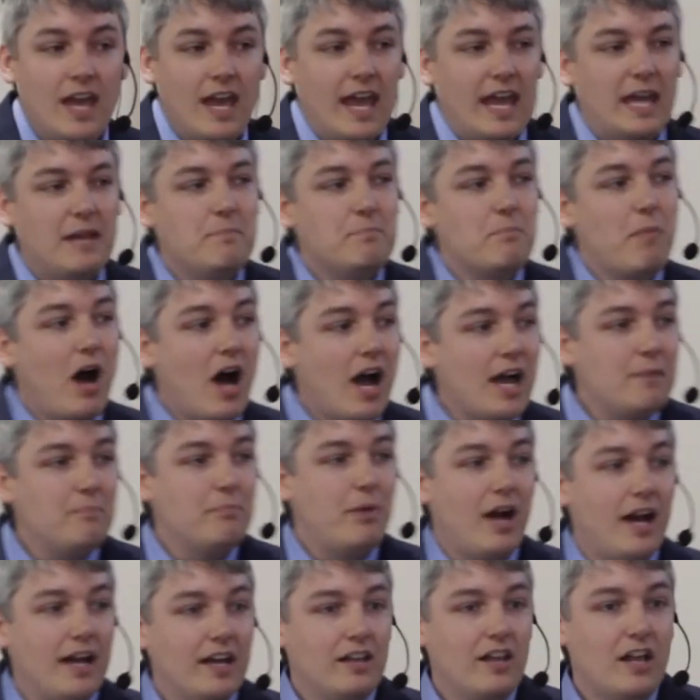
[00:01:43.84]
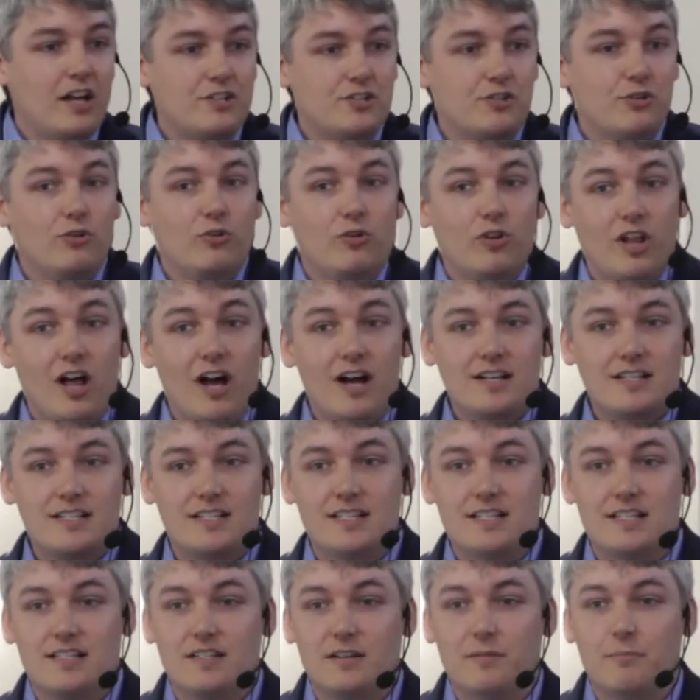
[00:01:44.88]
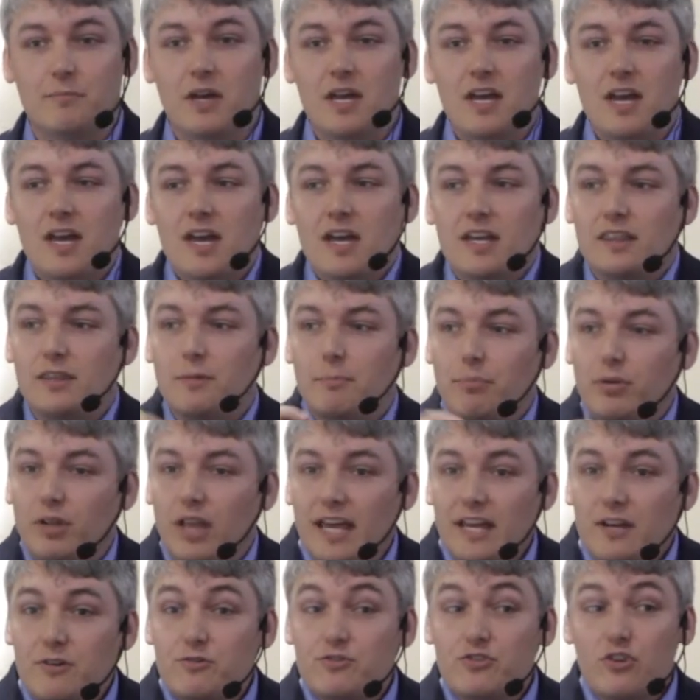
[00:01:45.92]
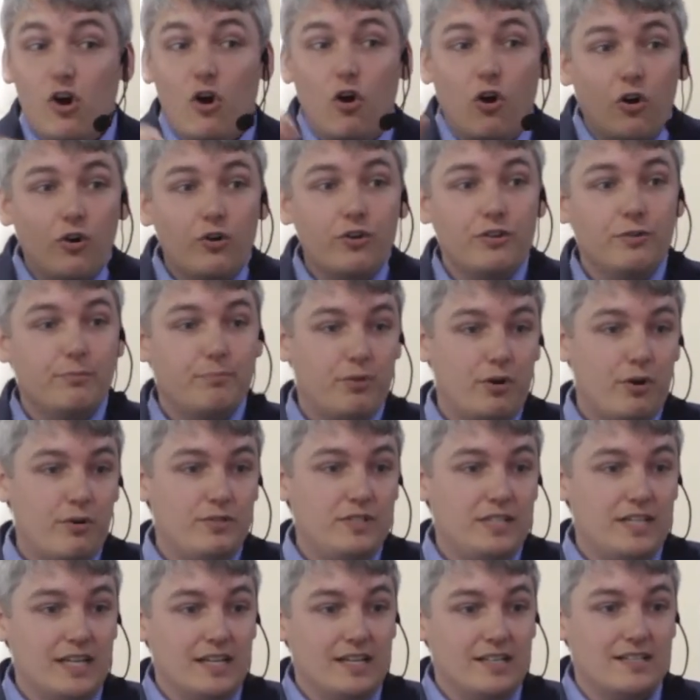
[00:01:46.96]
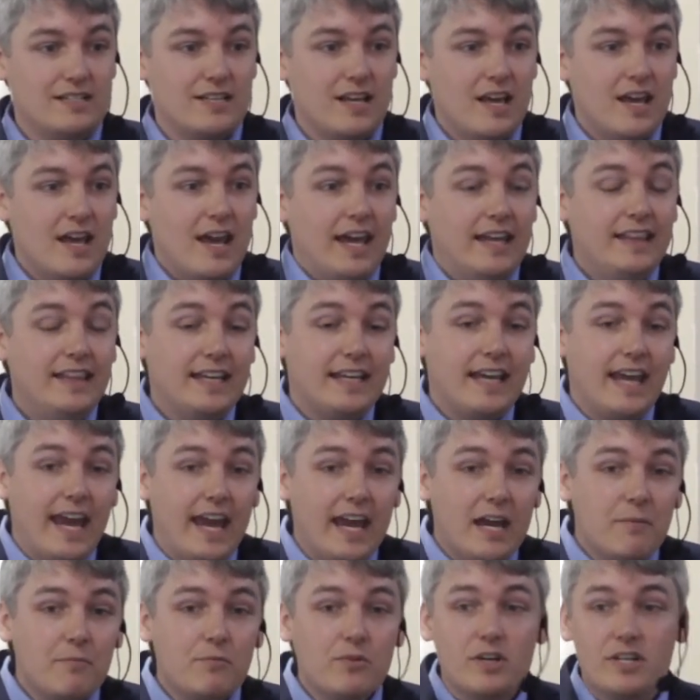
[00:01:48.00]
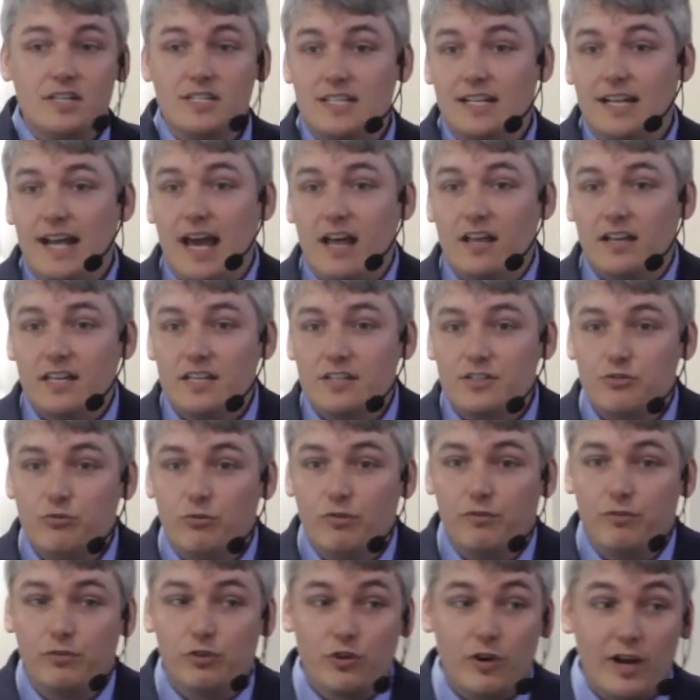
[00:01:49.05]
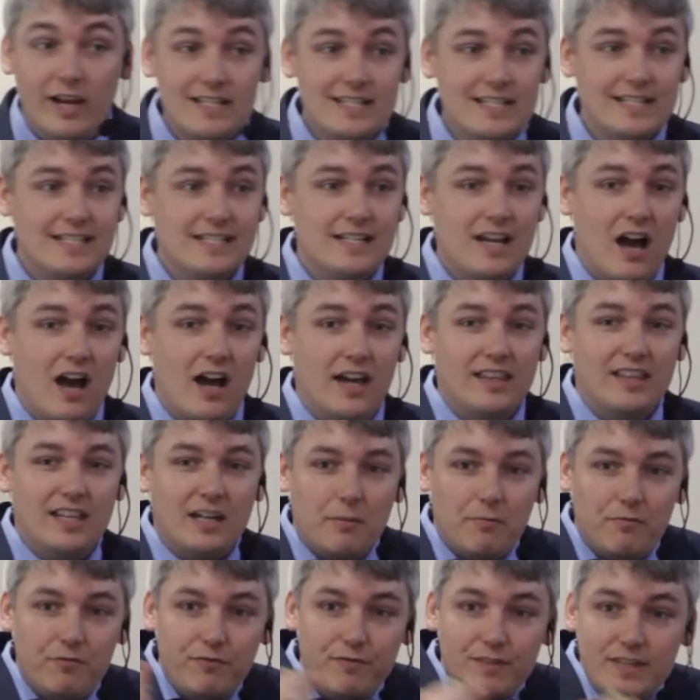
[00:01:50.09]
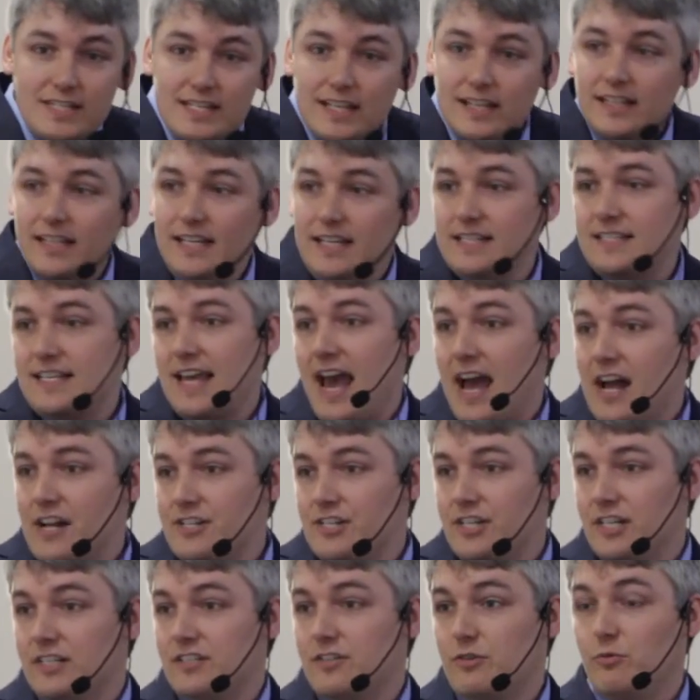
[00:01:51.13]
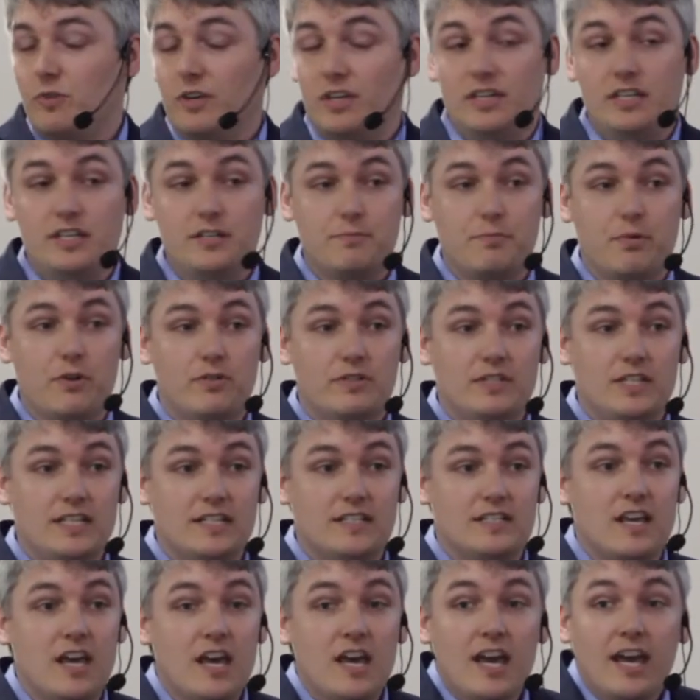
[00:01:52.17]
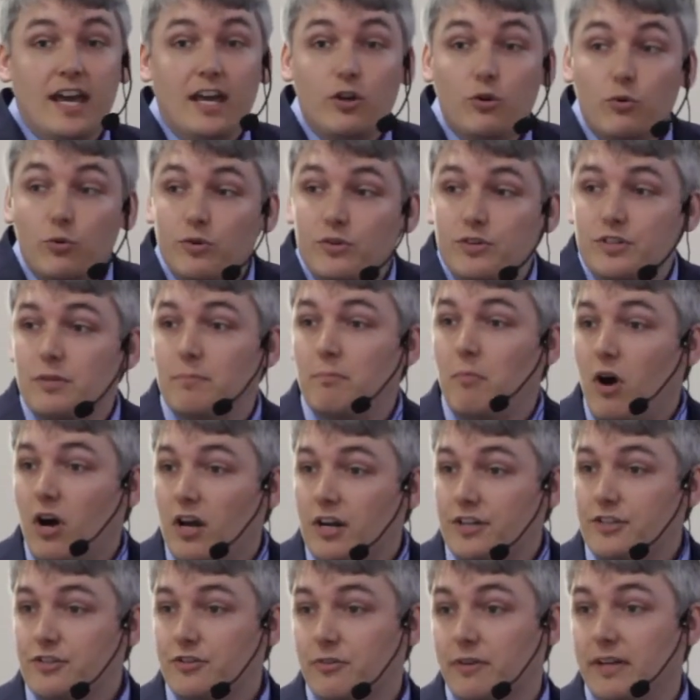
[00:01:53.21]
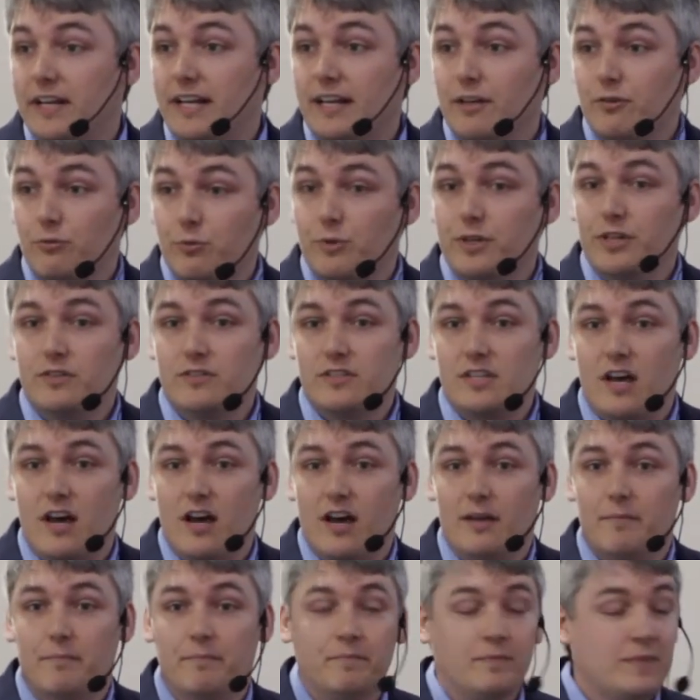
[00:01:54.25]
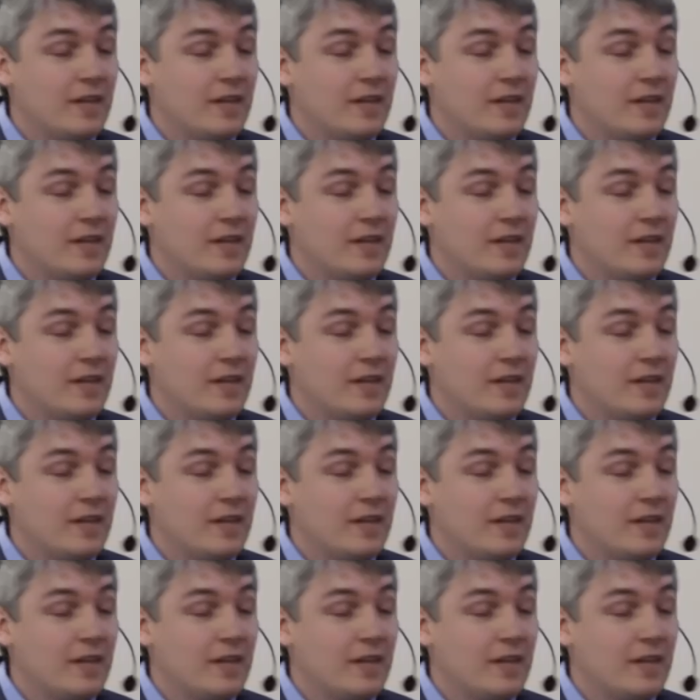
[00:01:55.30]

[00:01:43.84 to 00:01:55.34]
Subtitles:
In my biological clock system, the players are the proteins, and the camera is analogous to a fluorescent dye that I'm physically attaching to one of these proteins in order to monitor it in real time.